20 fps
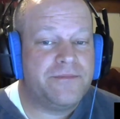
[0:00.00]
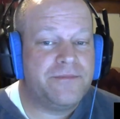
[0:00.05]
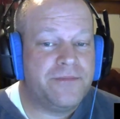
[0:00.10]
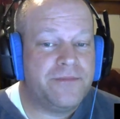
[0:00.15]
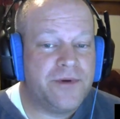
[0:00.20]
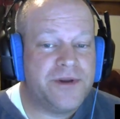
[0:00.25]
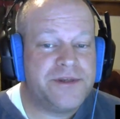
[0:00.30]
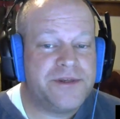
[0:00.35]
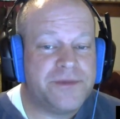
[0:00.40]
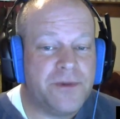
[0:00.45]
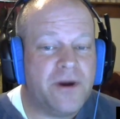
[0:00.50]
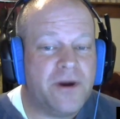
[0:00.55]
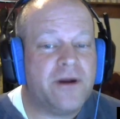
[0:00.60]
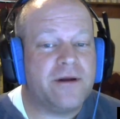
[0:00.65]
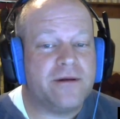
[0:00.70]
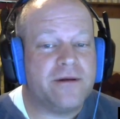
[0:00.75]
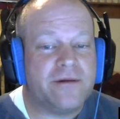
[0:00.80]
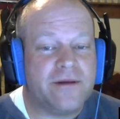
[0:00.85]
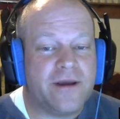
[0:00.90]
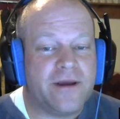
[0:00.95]
pretty
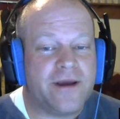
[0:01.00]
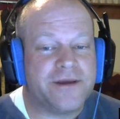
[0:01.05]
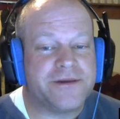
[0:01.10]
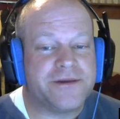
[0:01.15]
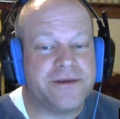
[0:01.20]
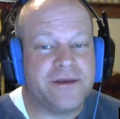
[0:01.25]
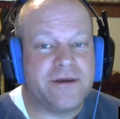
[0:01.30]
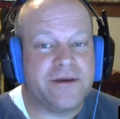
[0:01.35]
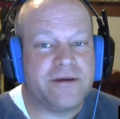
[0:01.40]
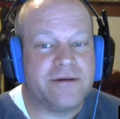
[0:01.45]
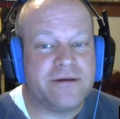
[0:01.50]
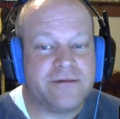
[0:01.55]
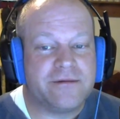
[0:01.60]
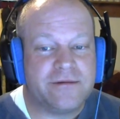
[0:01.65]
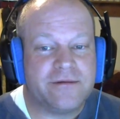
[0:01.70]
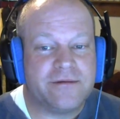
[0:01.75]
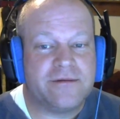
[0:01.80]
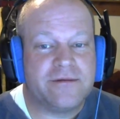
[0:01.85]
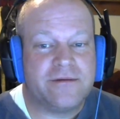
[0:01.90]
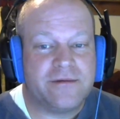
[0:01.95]
smart, actually.
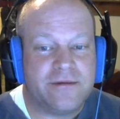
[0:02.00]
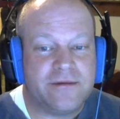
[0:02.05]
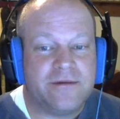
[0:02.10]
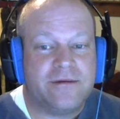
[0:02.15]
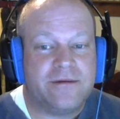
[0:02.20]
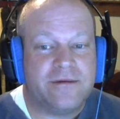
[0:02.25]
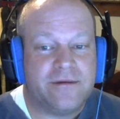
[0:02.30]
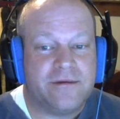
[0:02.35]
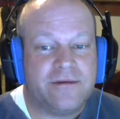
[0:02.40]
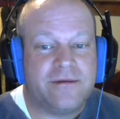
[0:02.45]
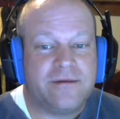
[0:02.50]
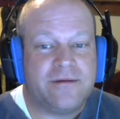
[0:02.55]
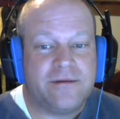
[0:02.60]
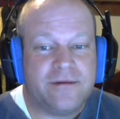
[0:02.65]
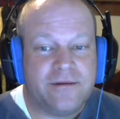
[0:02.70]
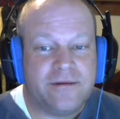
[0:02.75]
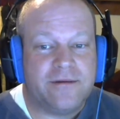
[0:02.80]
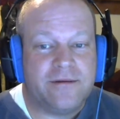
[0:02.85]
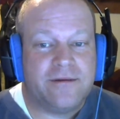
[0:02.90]
Well,